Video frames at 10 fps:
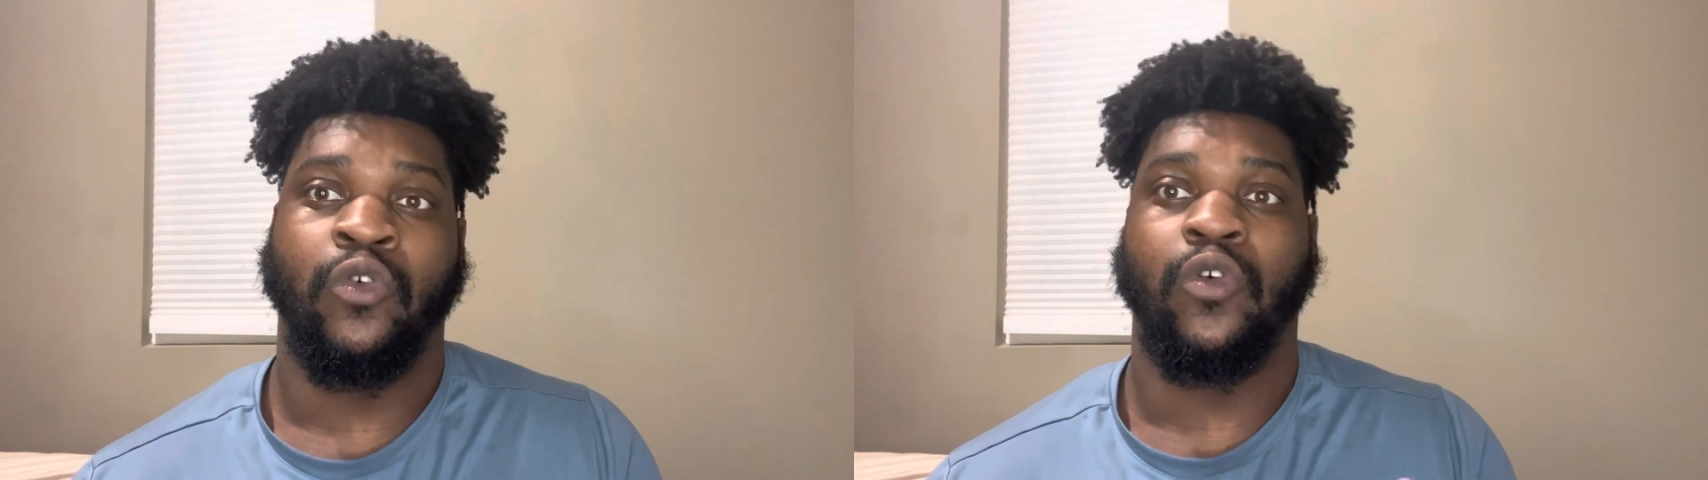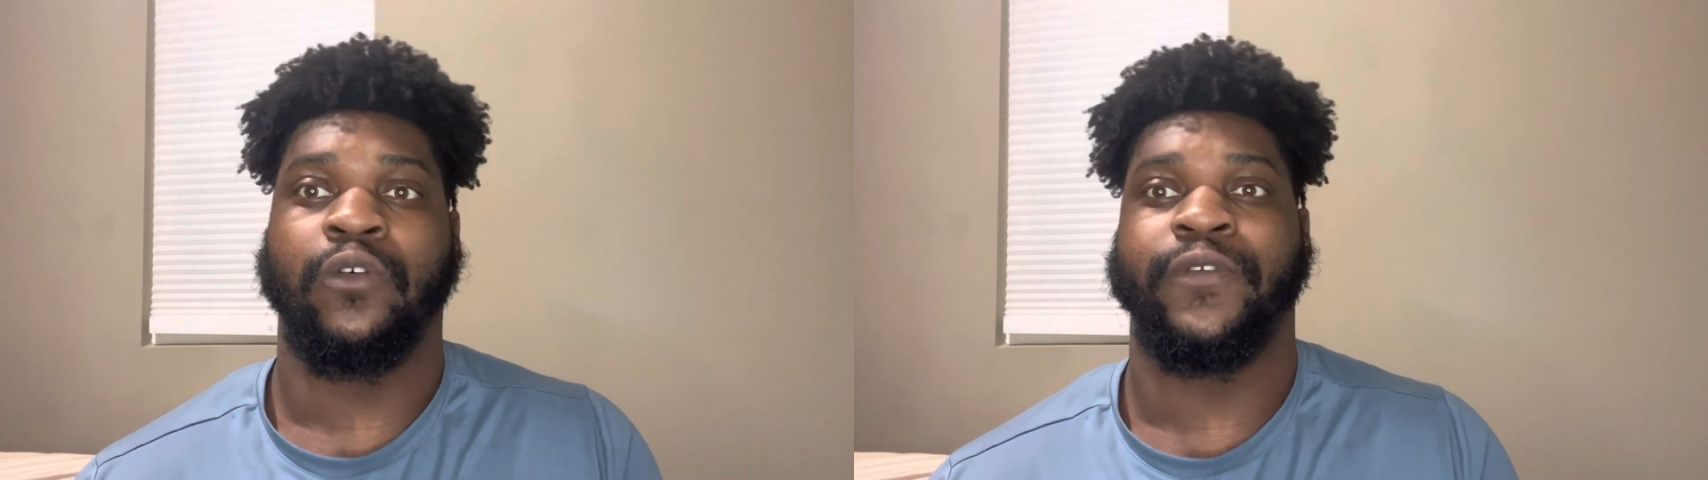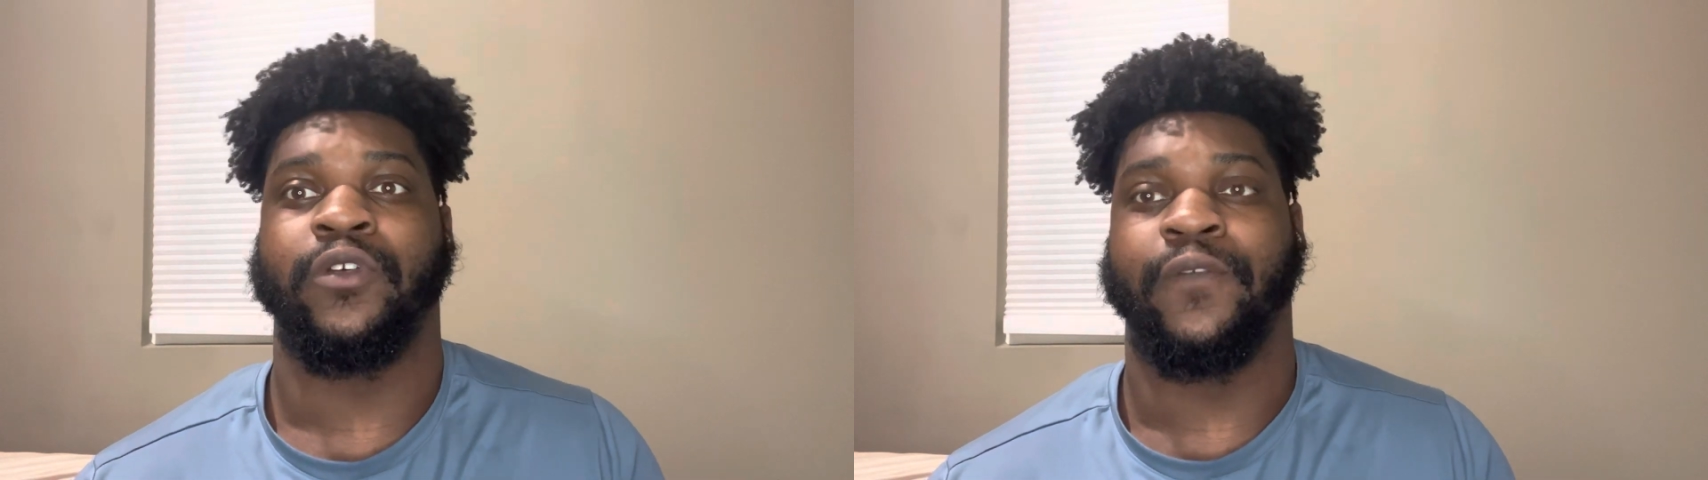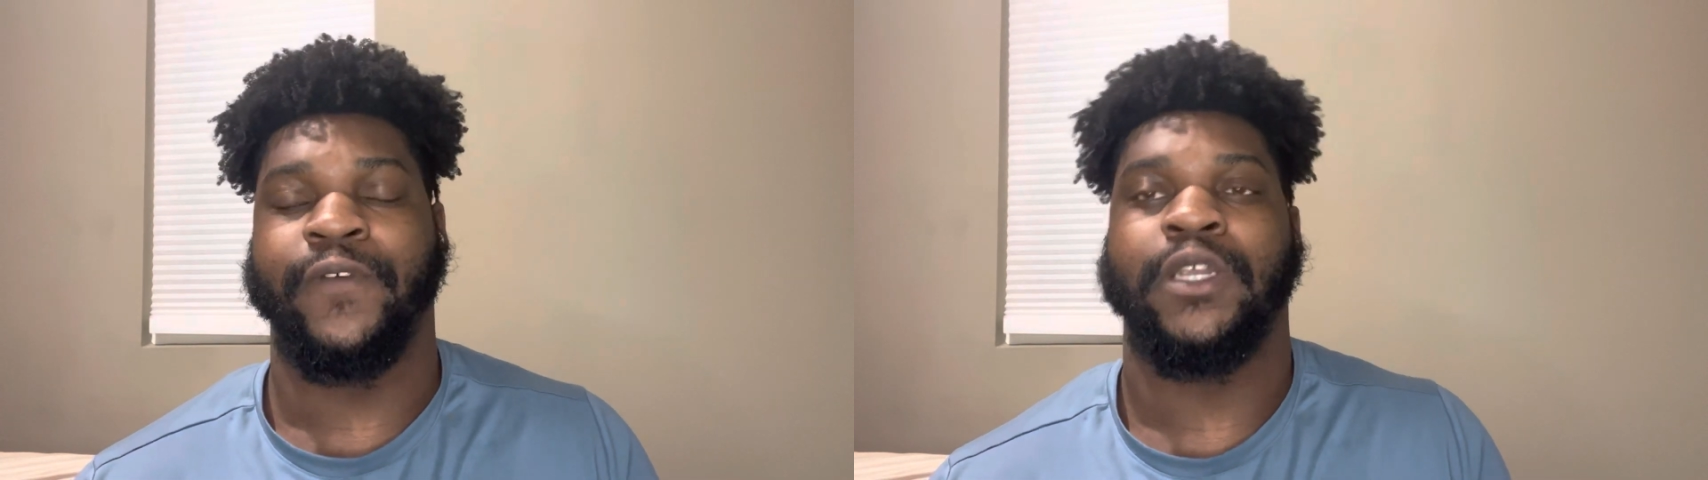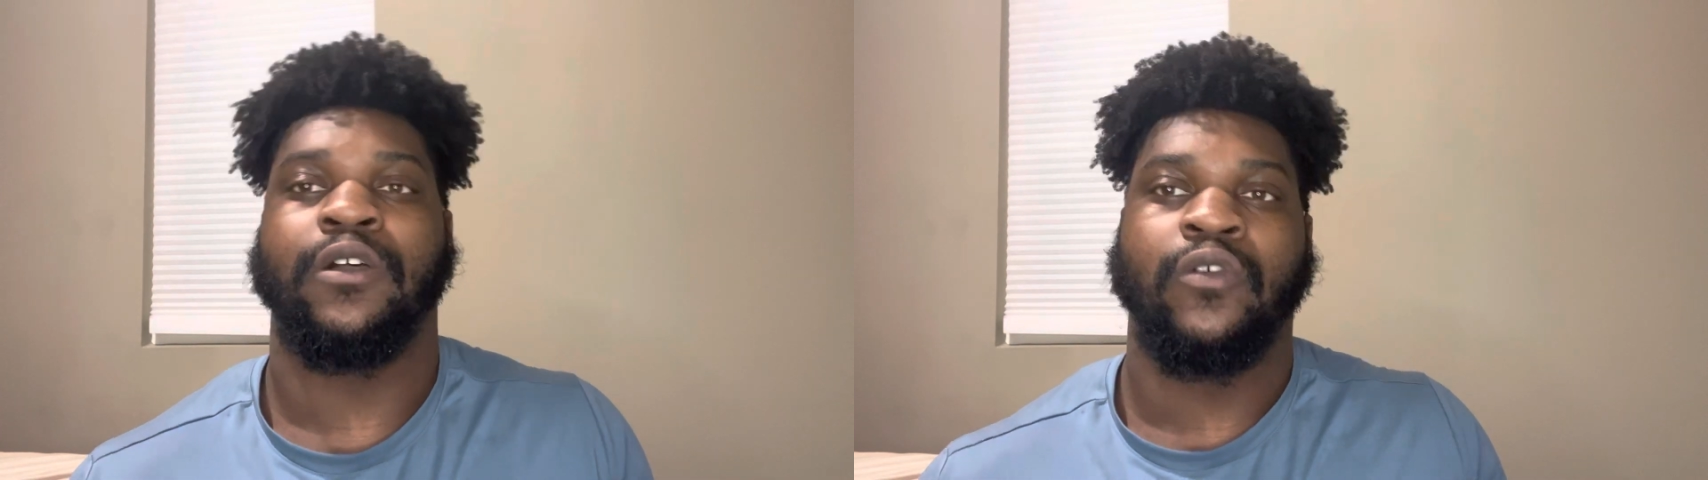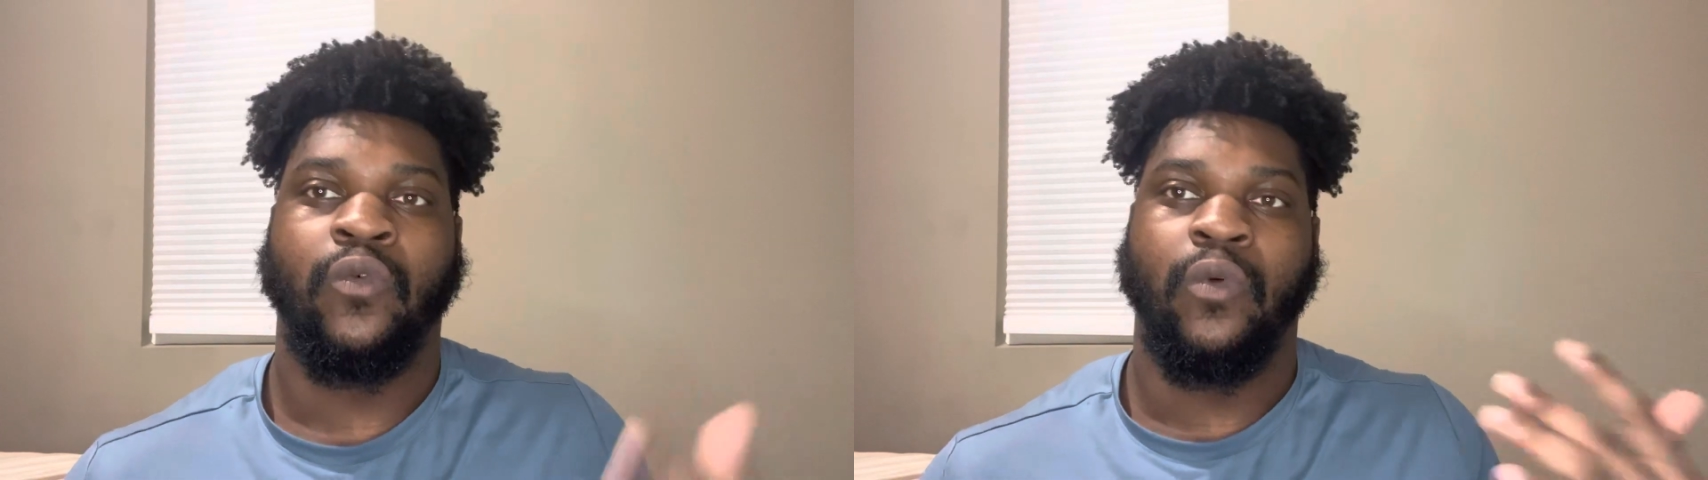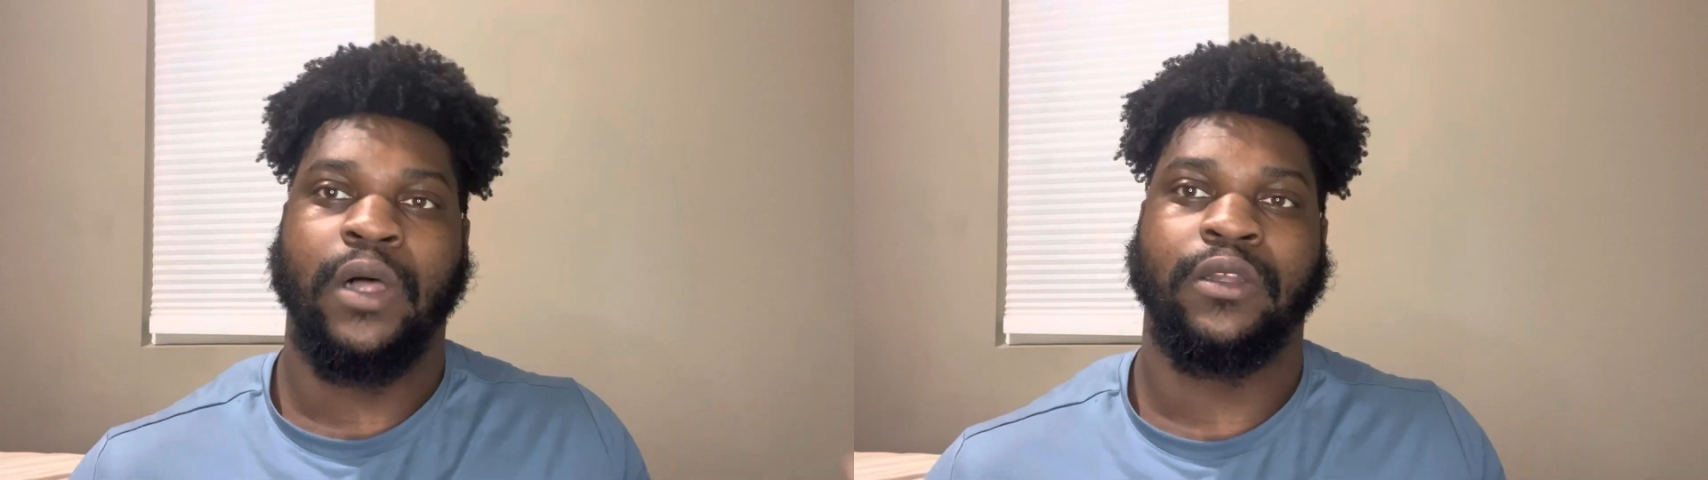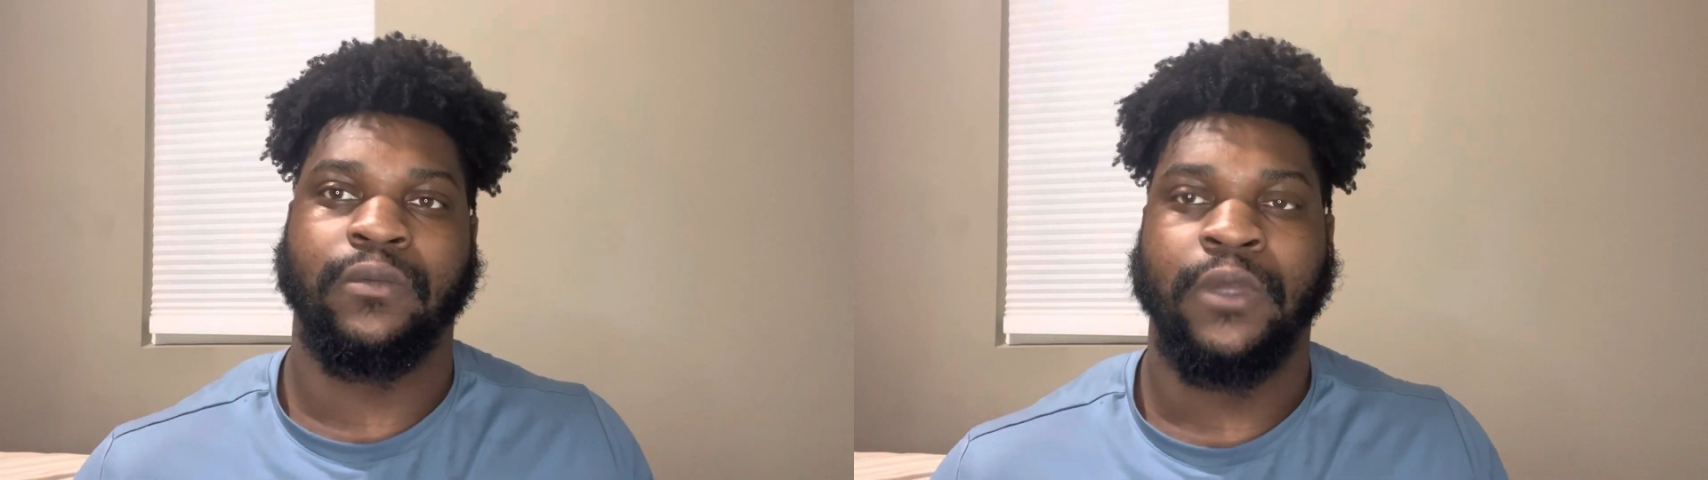or viewing a video, welcome.